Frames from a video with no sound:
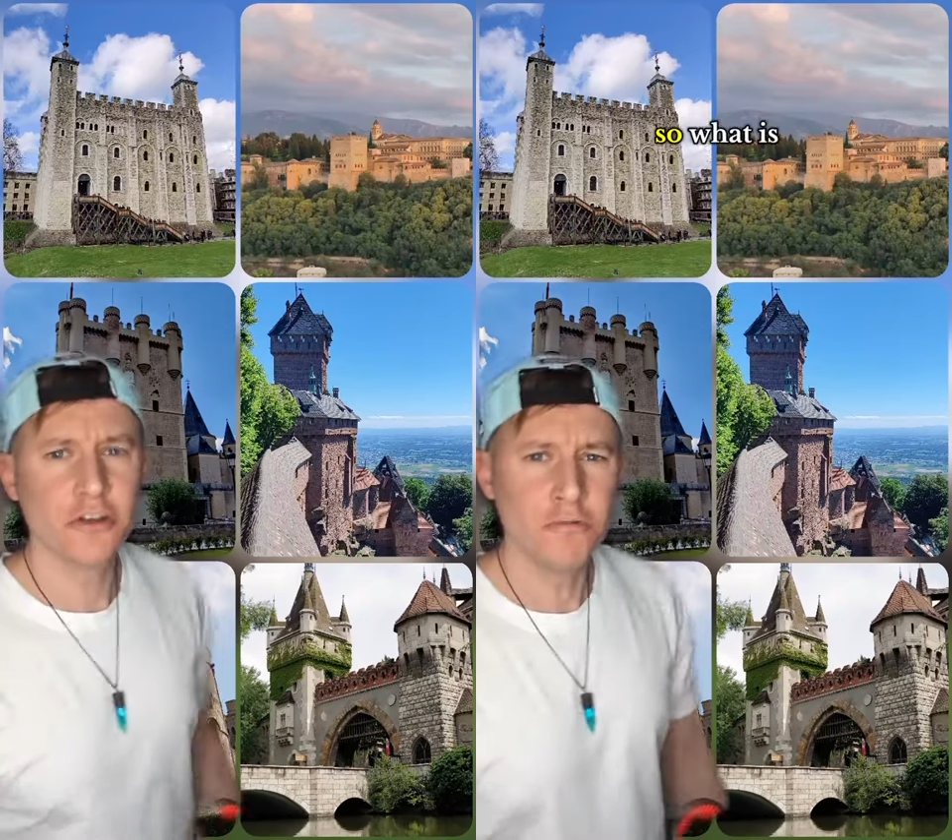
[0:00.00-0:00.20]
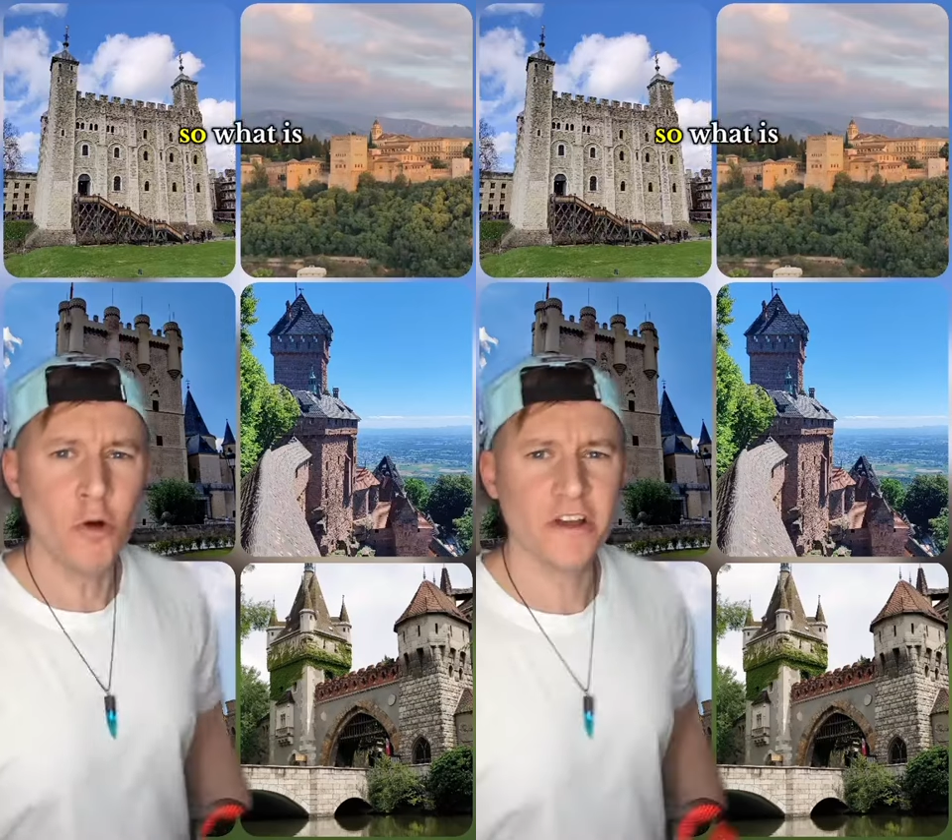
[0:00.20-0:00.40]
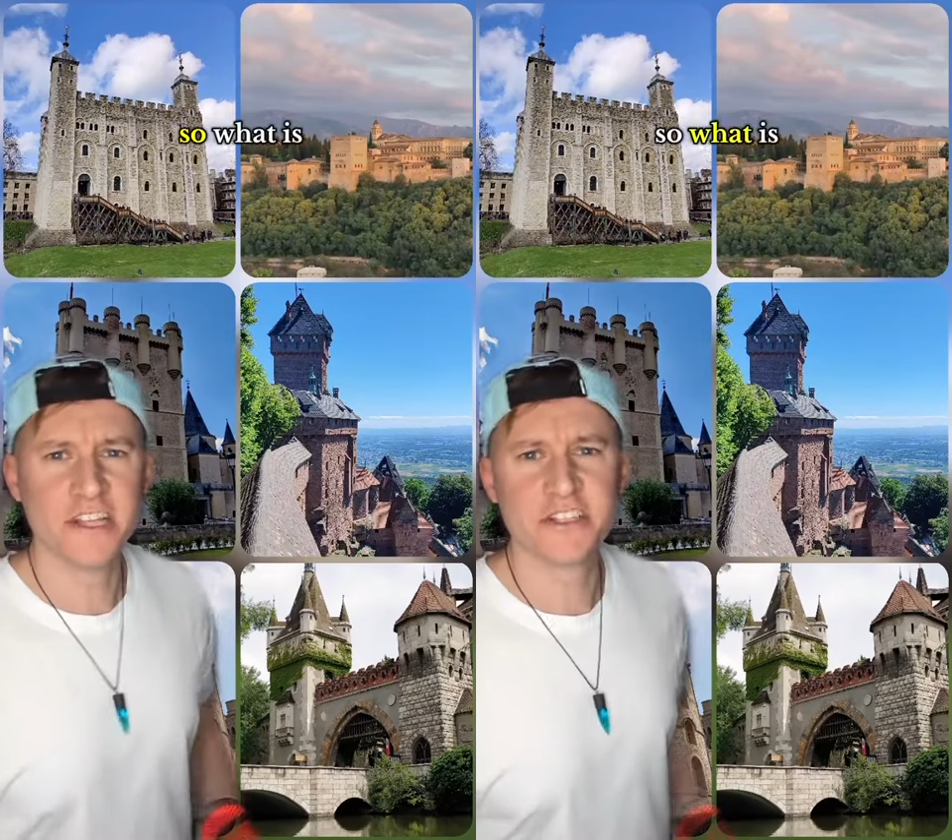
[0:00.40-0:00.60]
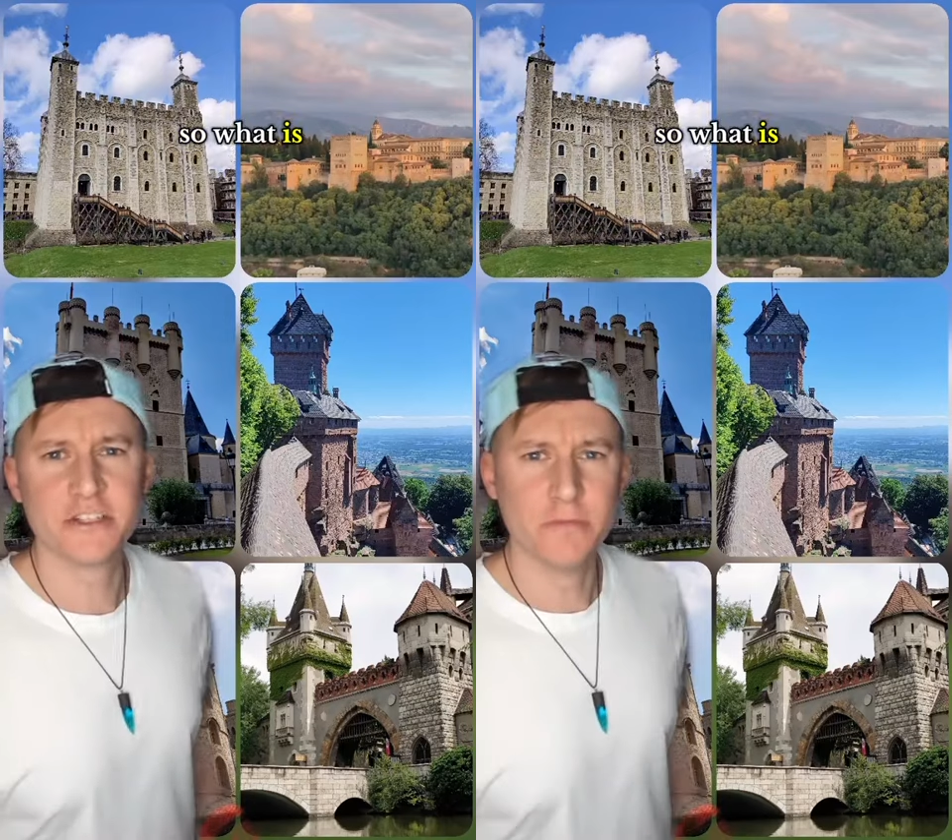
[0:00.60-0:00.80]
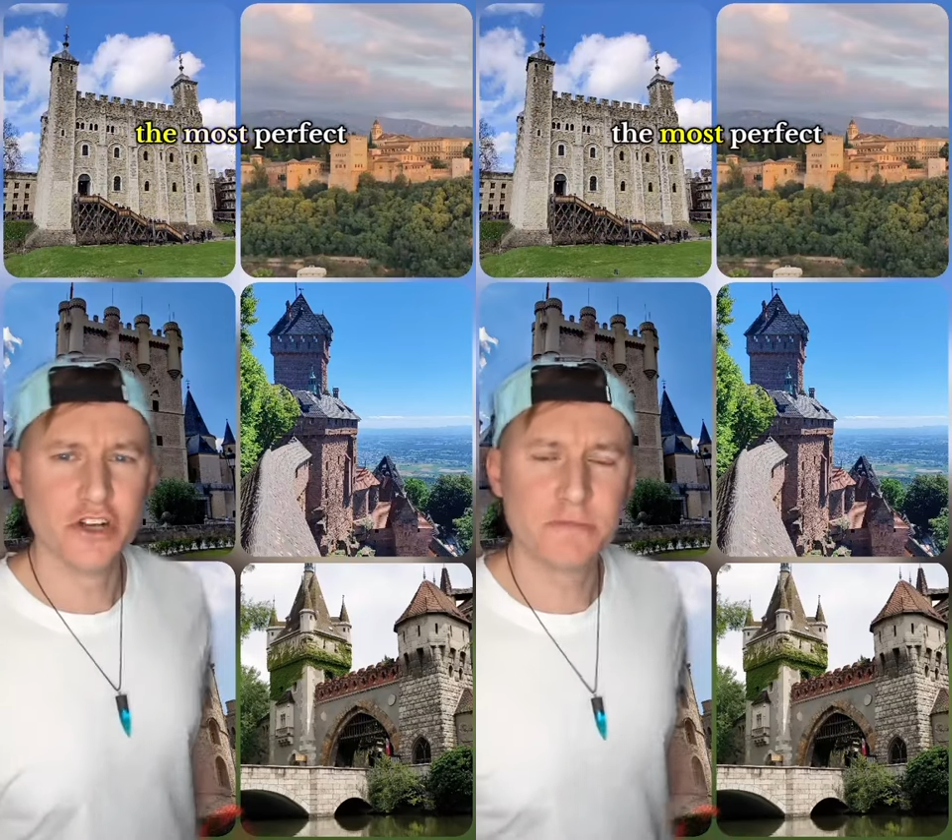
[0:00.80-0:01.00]
What
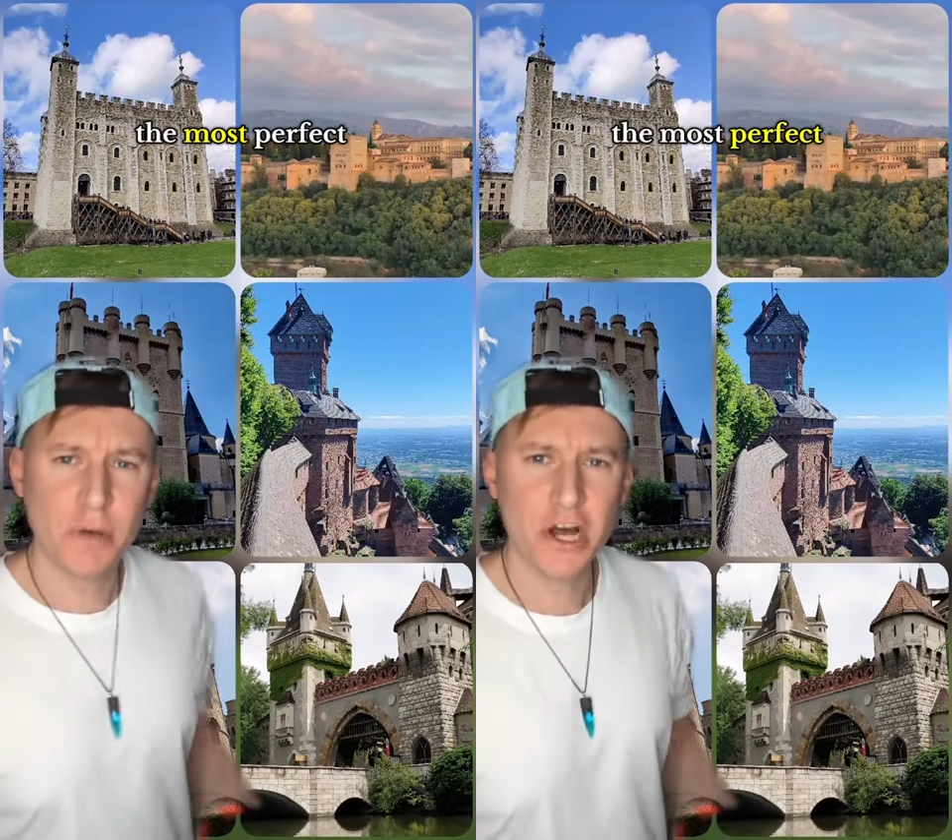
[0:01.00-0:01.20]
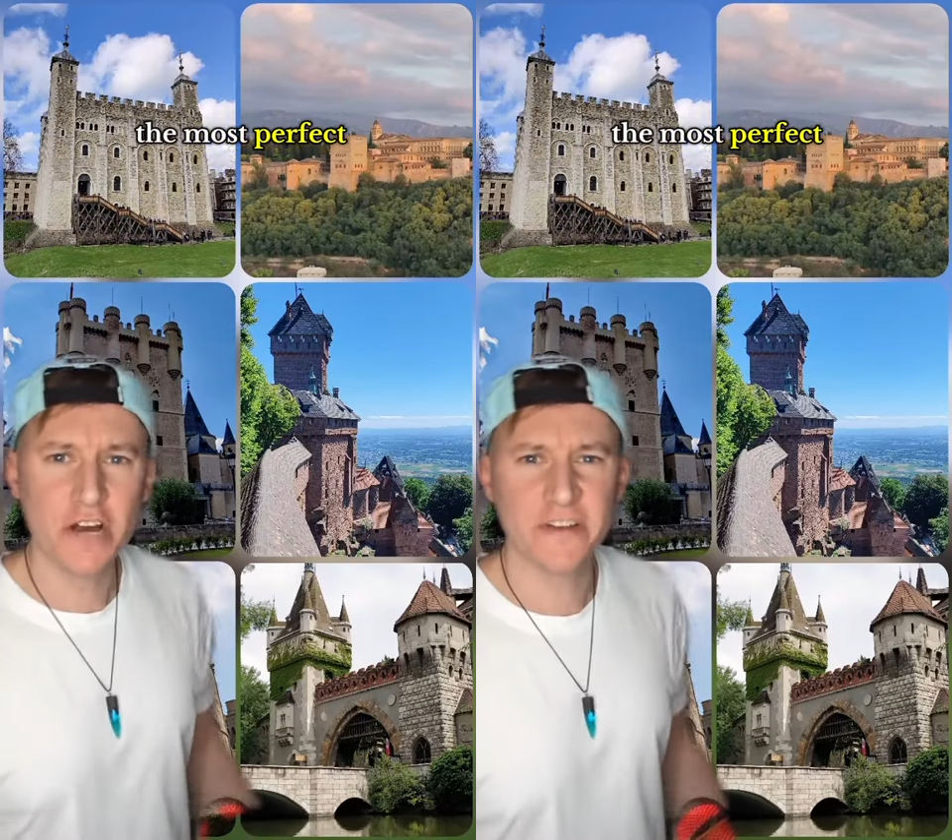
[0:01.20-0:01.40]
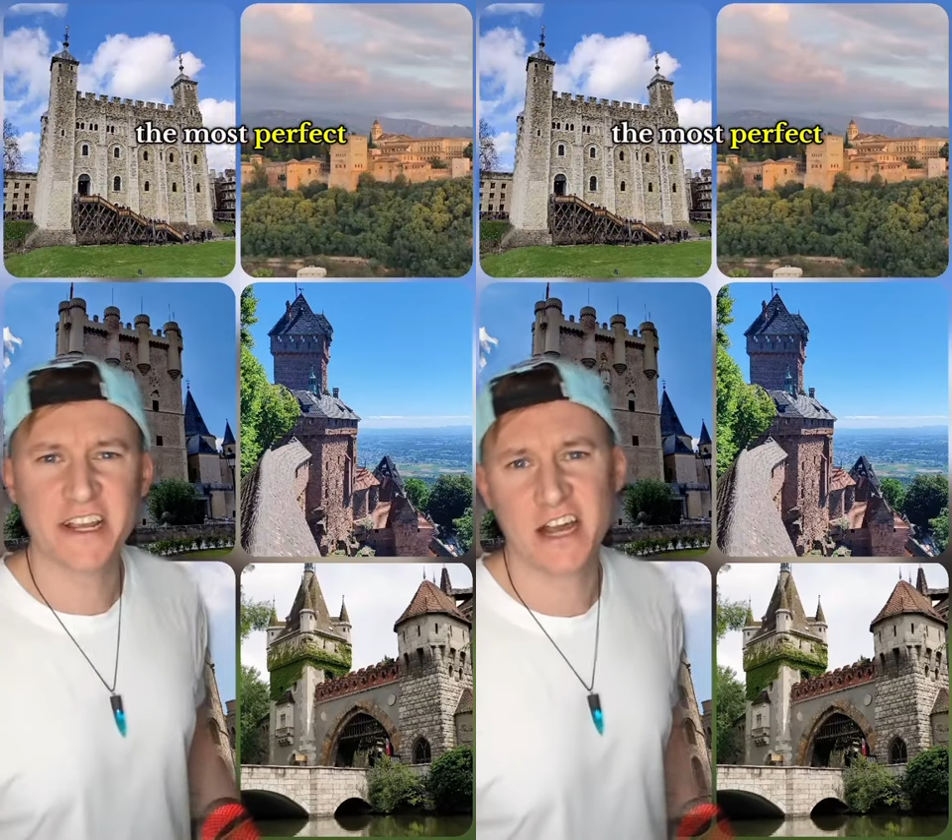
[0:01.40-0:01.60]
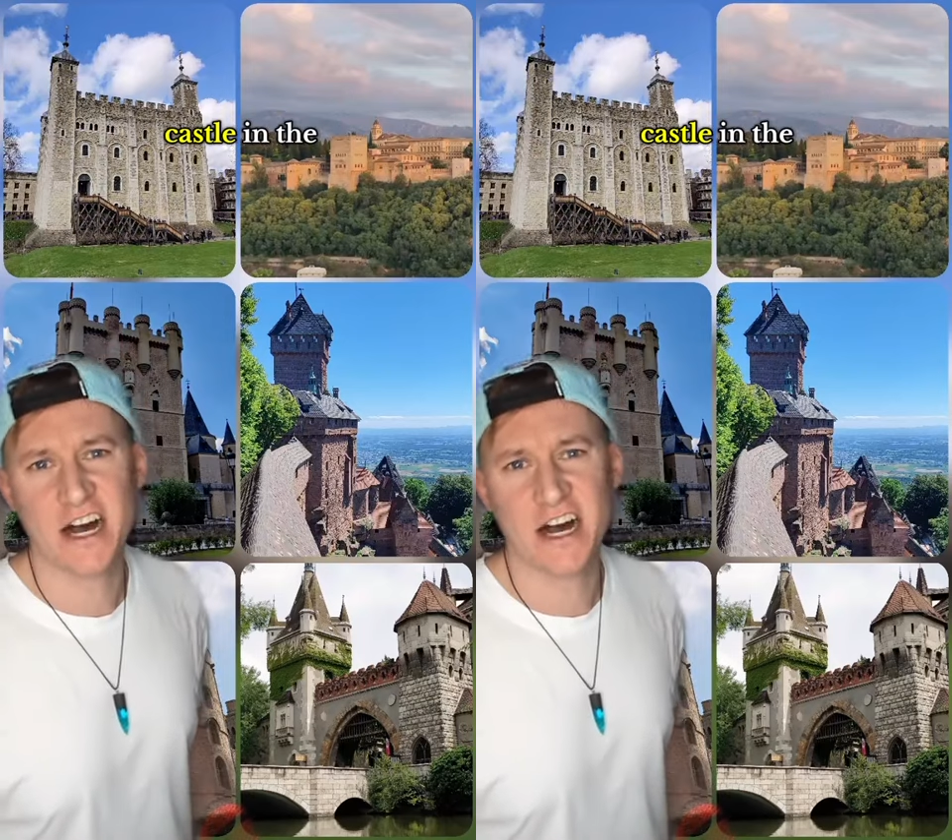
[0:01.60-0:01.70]
is the most perfect